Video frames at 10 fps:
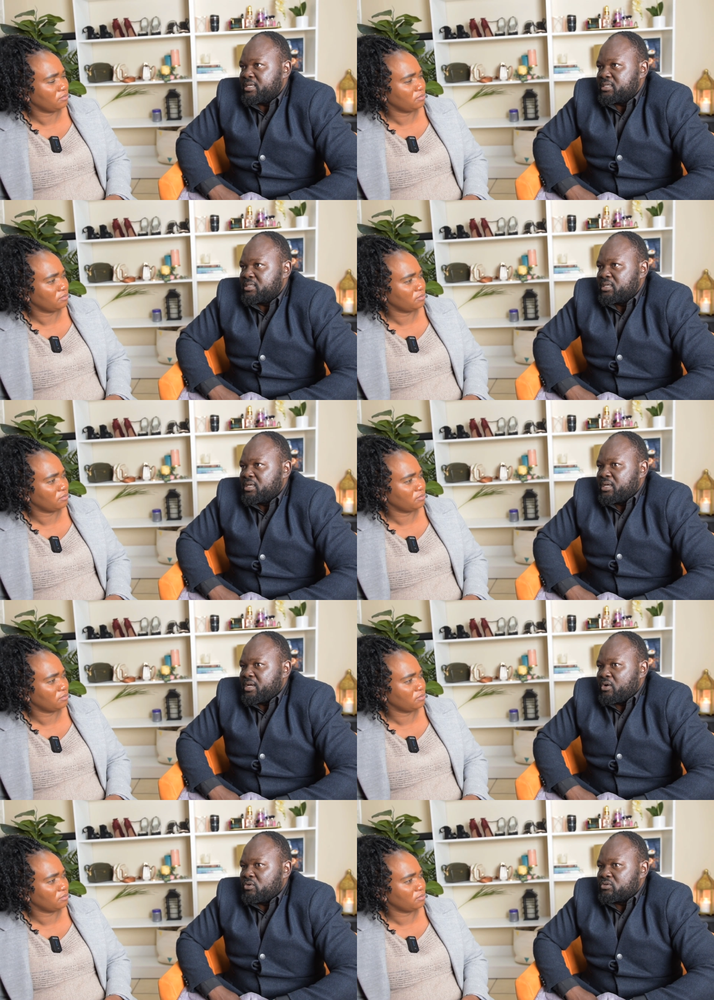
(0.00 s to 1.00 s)
Speaker 1: and
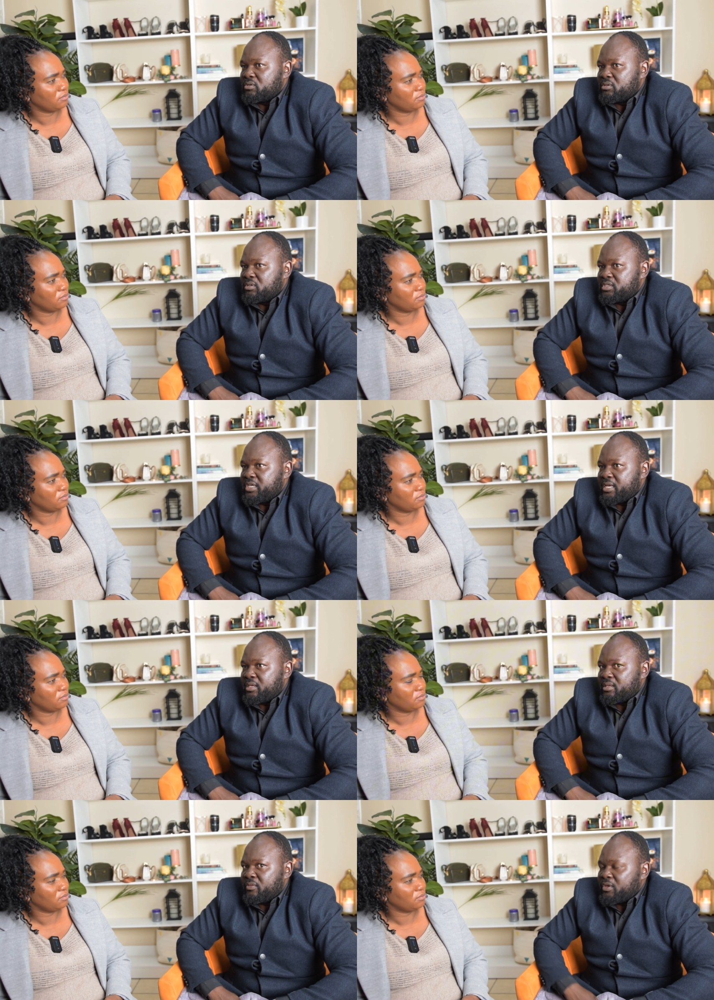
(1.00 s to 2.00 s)
also
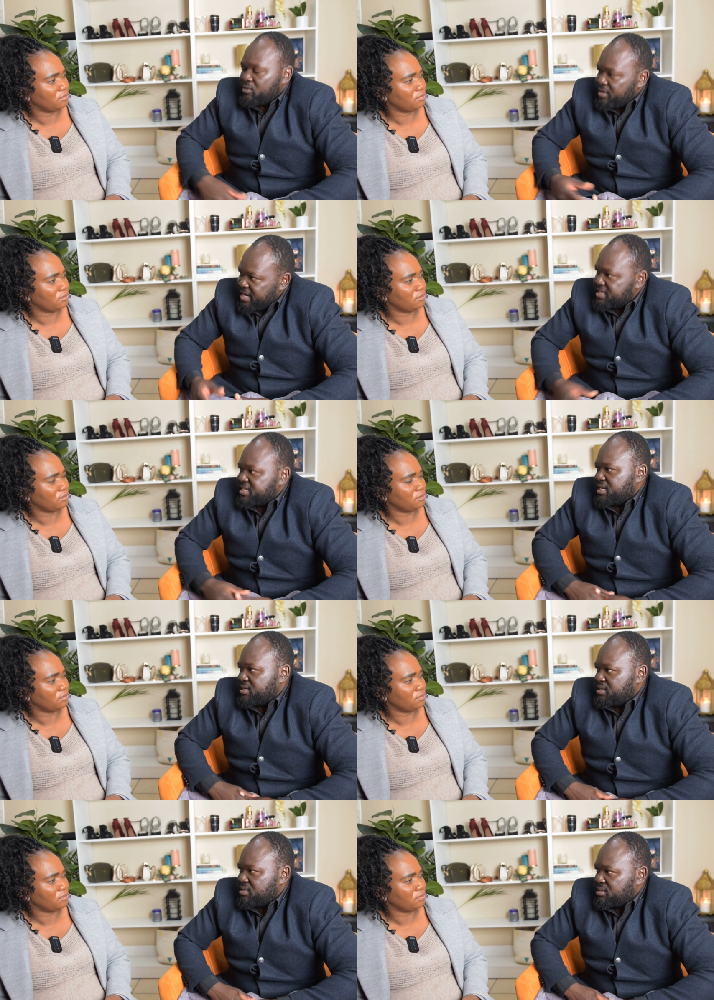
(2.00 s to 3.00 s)
check the
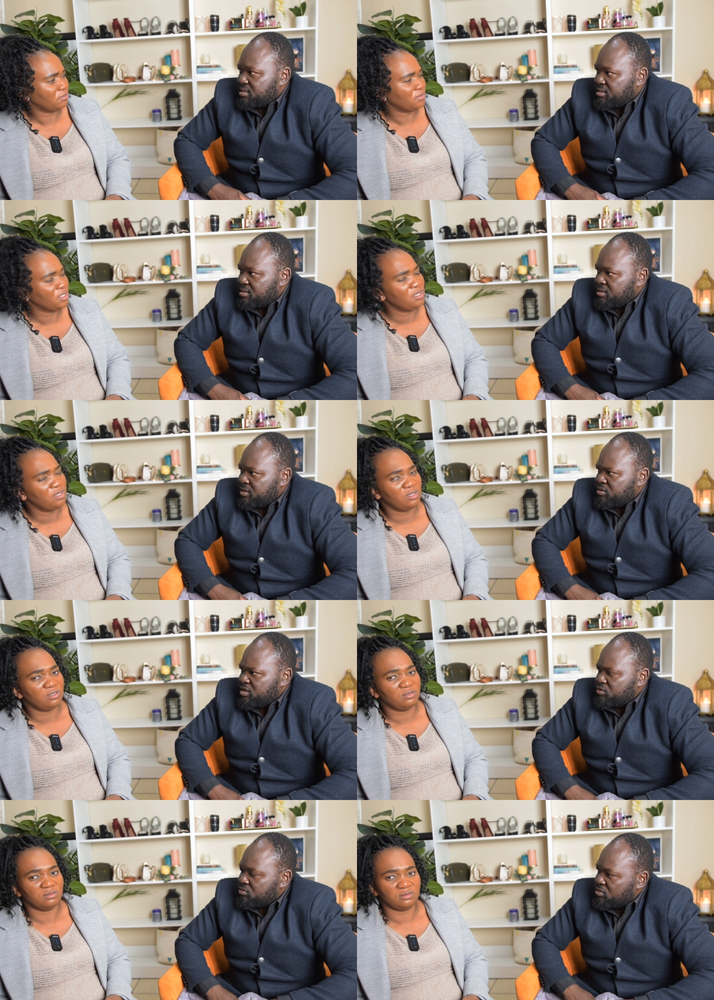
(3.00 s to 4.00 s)
connection. You
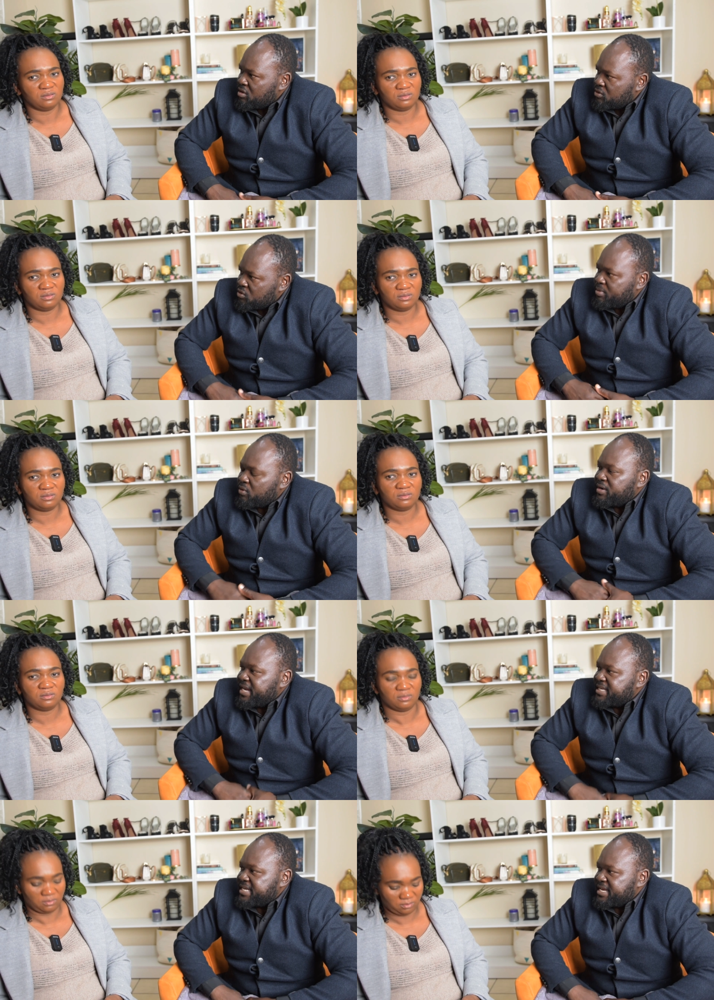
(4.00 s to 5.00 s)
need to to be
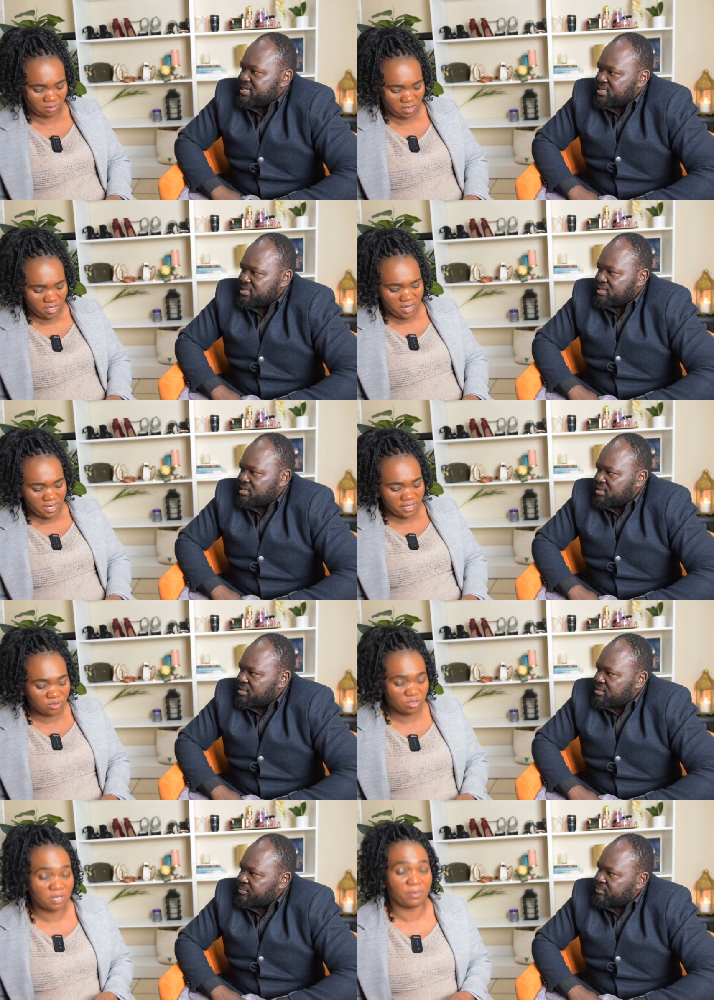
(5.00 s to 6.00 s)
connected.
Speaker 2: And
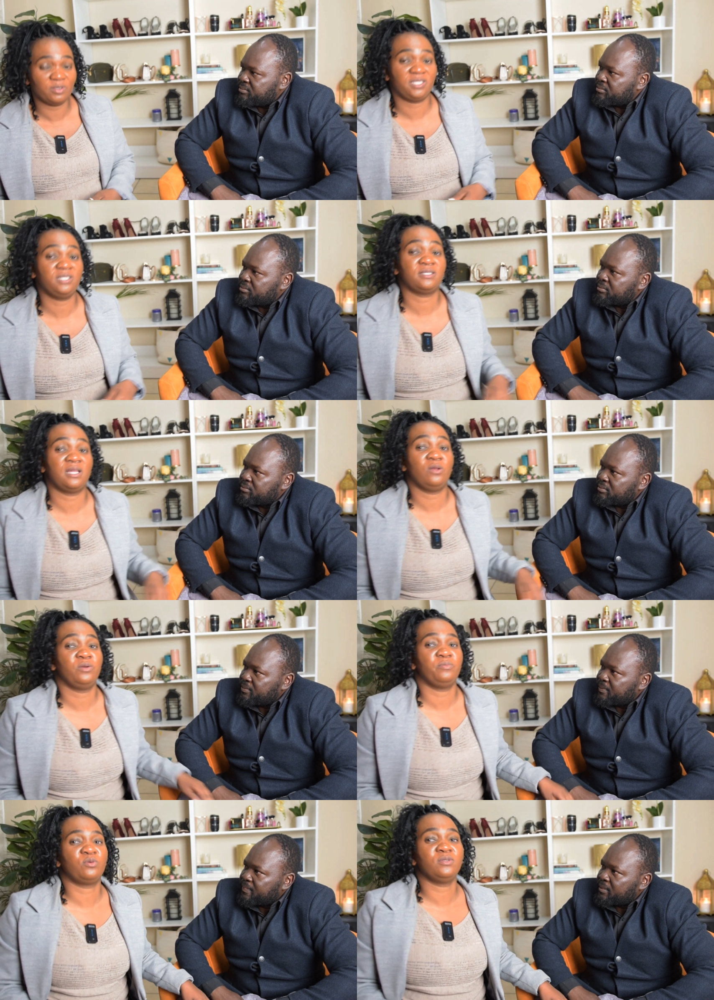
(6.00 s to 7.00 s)
it's not about years
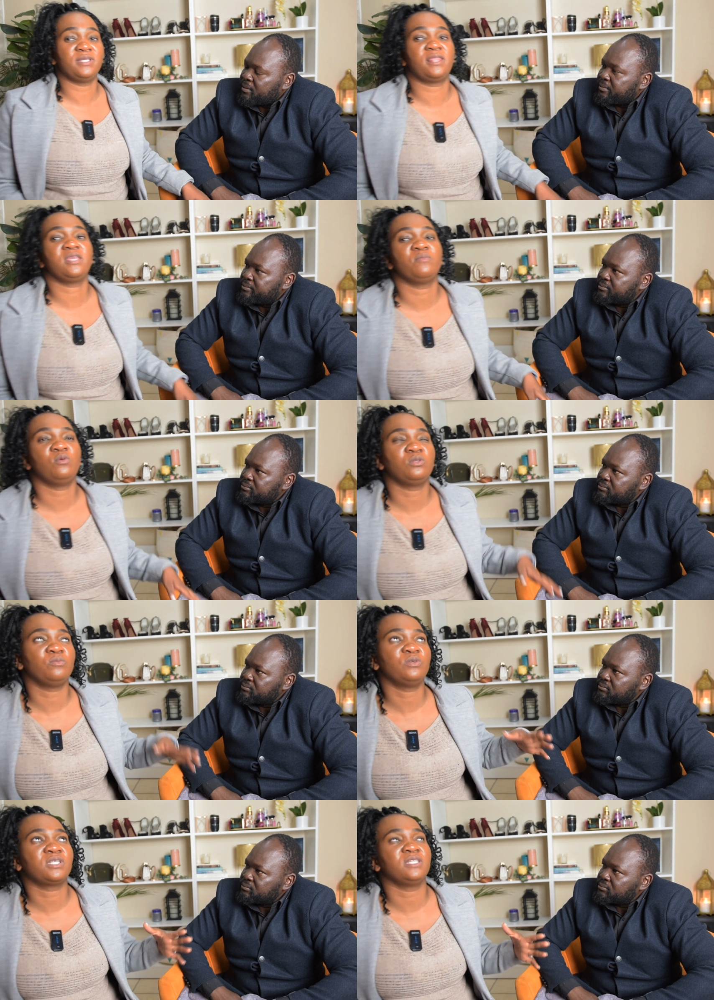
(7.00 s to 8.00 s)
alone because I think in, mo
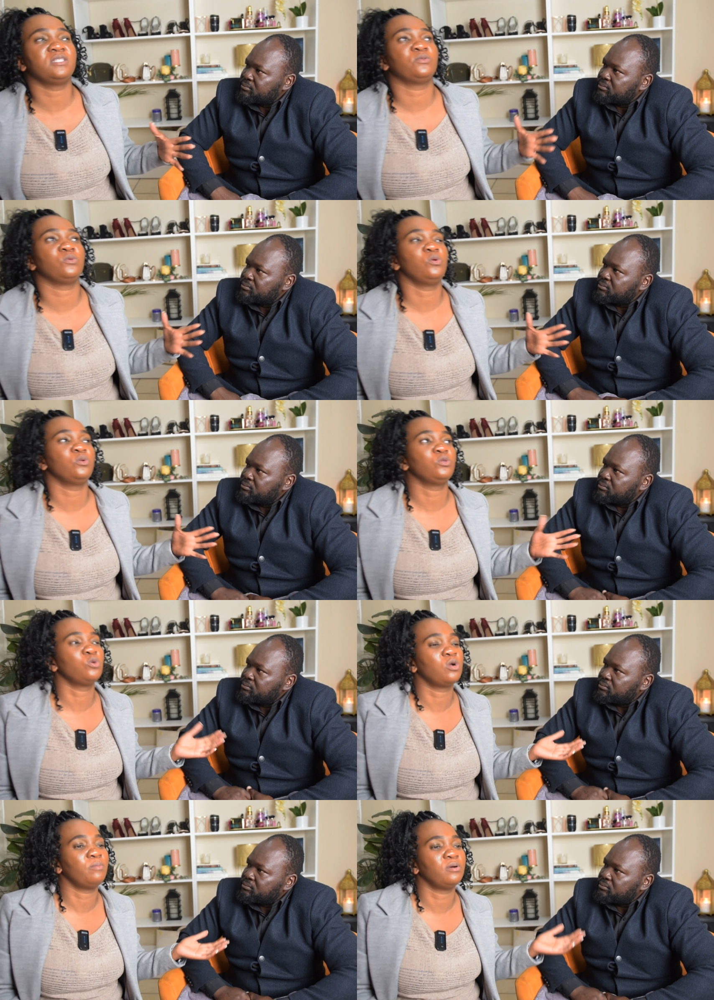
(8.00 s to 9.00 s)
in, most cases we only
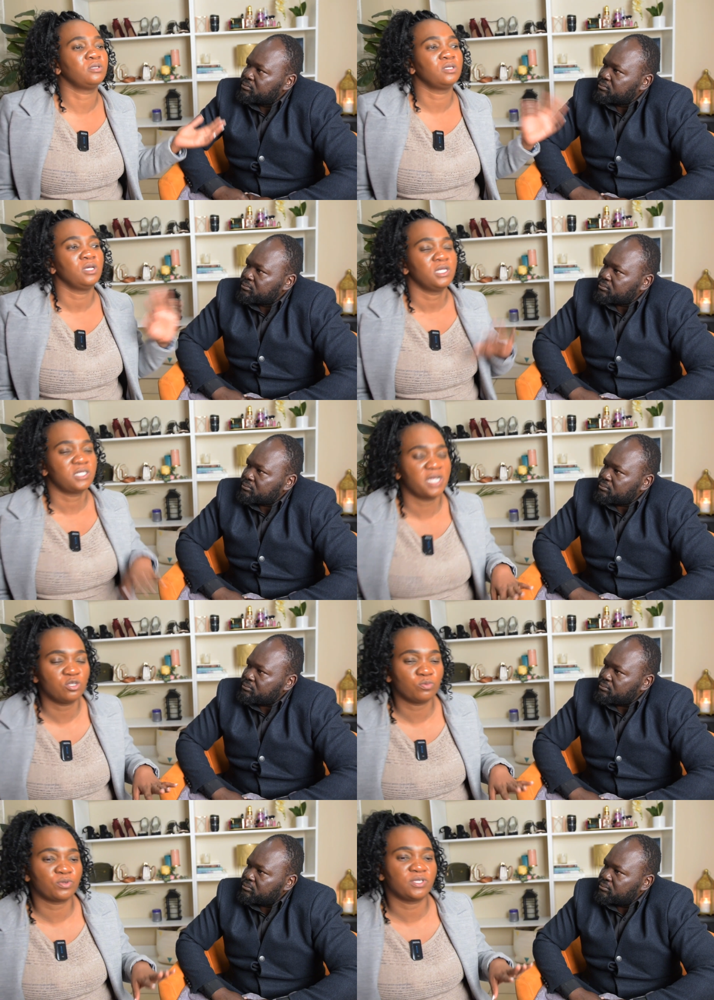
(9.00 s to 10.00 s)
talk about
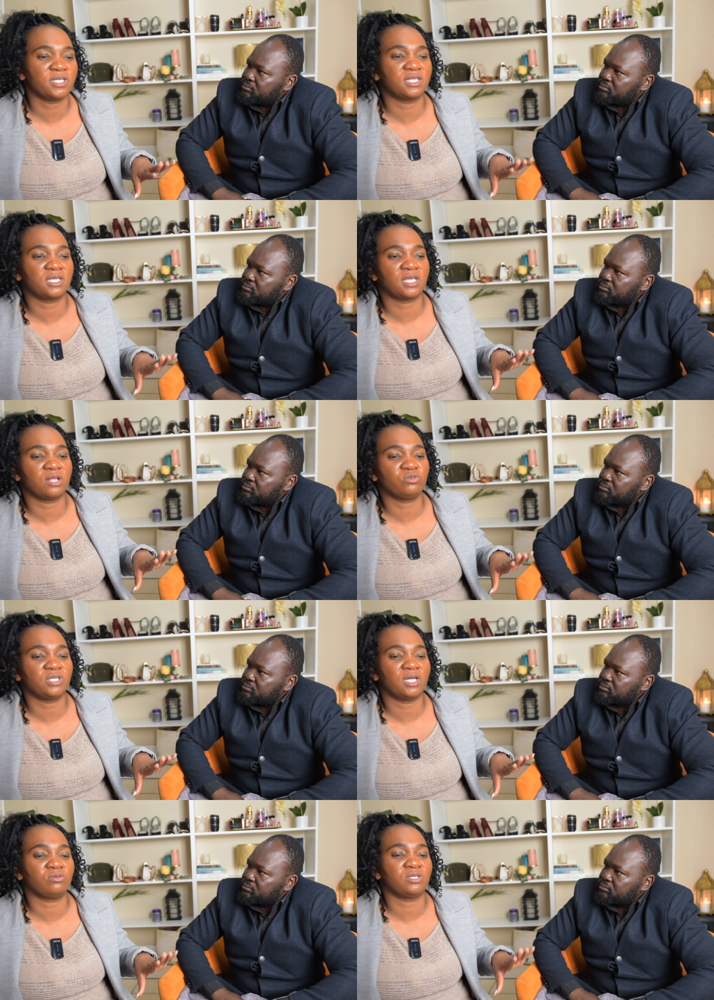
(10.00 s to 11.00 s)
trying to protect the girl
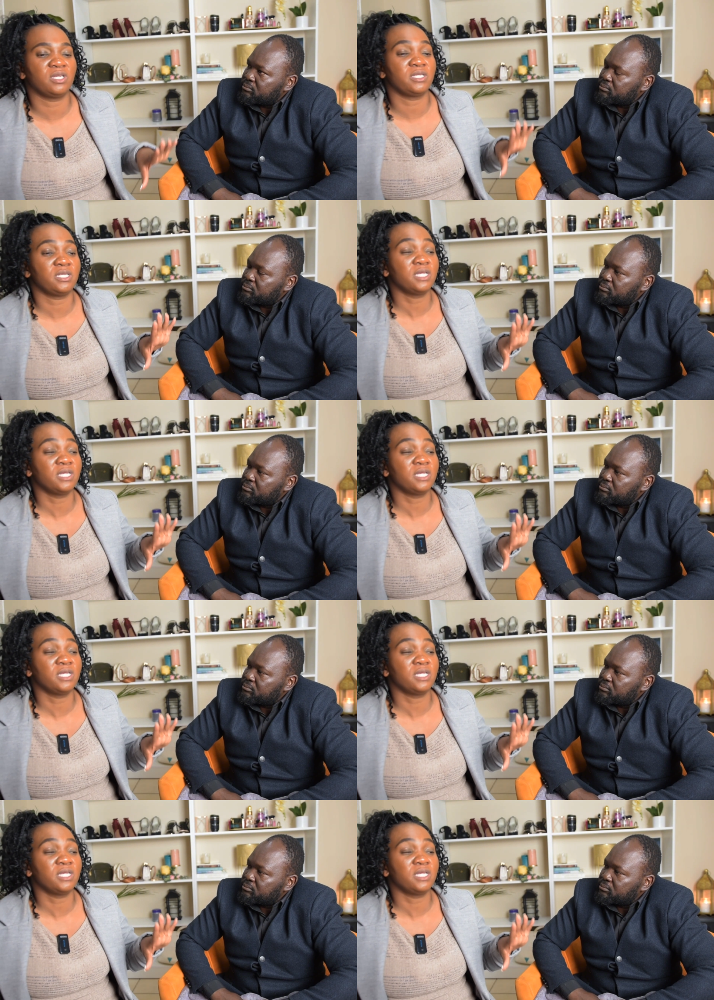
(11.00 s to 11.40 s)
child and